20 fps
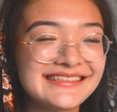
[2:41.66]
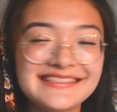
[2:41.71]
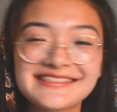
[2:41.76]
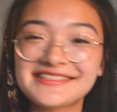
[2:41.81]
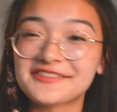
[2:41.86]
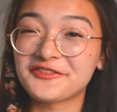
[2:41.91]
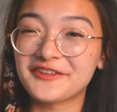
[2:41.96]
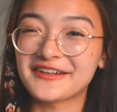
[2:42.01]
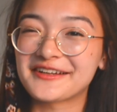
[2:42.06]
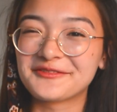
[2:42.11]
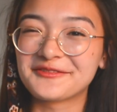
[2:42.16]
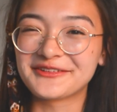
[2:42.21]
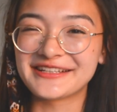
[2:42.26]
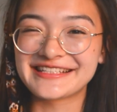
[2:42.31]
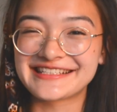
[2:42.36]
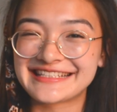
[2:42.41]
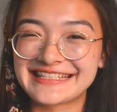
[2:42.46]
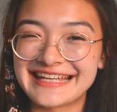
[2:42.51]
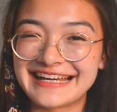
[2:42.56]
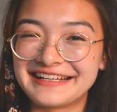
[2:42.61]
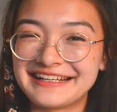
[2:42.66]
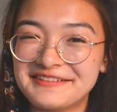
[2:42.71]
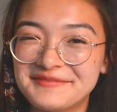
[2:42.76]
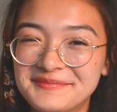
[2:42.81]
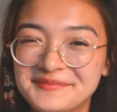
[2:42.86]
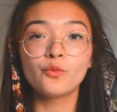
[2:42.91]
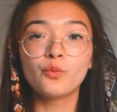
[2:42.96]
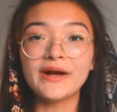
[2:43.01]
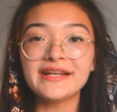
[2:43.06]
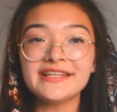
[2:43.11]
a fucking waste of
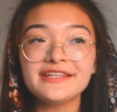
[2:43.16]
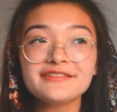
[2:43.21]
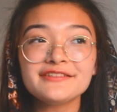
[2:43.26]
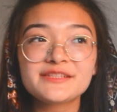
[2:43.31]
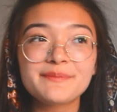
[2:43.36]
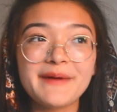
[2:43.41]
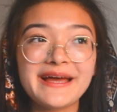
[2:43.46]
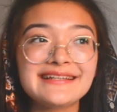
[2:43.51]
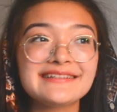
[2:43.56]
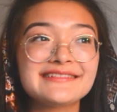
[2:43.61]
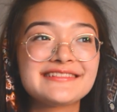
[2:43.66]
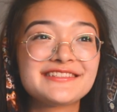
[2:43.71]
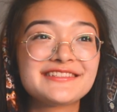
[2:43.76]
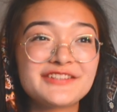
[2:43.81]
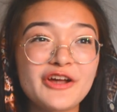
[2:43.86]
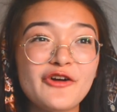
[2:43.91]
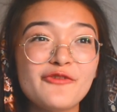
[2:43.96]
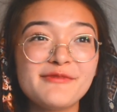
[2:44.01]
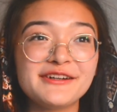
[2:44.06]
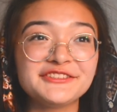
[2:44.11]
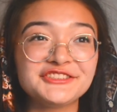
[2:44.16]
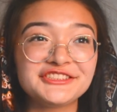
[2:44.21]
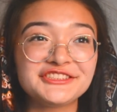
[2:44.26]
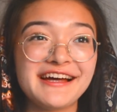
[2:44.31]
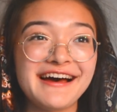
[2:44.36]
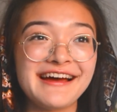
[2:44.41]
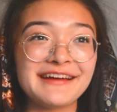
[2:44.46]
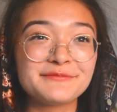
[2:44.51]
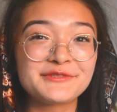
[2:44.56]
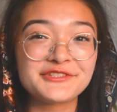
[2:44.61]
time. When you spend so much
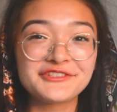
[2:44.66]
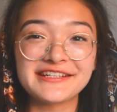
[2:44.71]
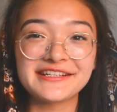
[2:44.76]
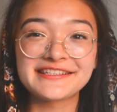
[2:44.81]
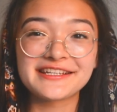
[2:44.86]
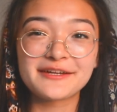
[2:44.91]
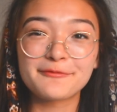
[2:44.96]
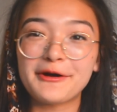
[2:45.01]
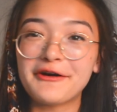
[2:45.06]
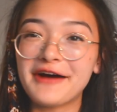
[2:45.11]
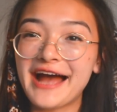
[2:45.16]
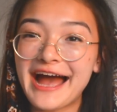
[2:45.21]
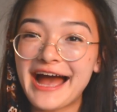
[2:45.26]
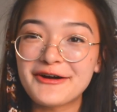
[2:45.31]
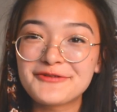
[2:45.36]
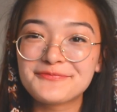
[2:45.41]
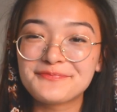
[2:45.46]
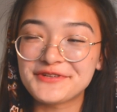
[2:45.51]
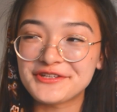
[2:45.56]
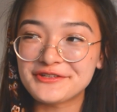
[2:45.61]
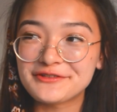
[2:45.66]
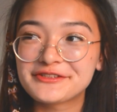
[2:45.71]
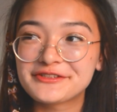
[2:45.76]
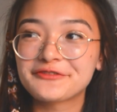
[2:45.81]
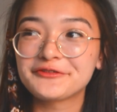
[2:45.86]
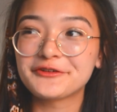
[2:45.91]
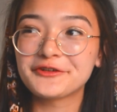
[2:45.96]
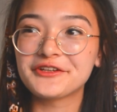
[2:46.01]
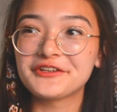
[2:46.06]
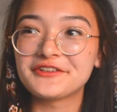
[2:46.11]
time stressing about how
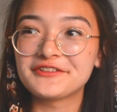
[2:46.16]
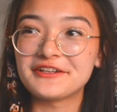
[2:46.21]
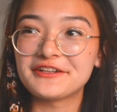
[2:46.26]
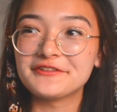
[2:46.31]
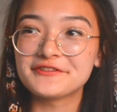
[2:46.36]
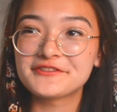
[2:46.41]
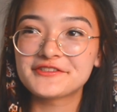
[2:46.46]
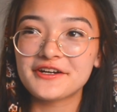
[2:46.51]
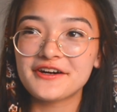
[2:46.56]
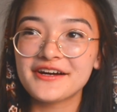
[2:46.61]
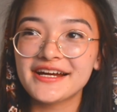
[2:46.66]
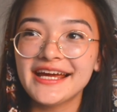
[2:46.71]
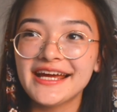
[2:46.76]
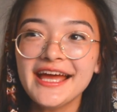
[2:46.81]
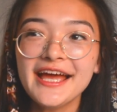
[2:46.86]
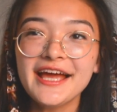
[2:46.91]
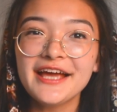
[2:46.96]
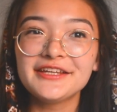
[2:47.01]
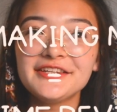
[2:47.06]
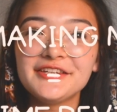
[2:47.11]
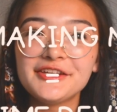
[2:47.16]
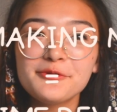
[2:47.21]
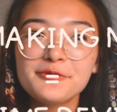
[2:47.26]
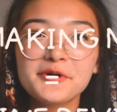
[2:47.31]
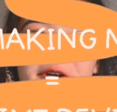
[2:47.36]
beautiful your notes are, you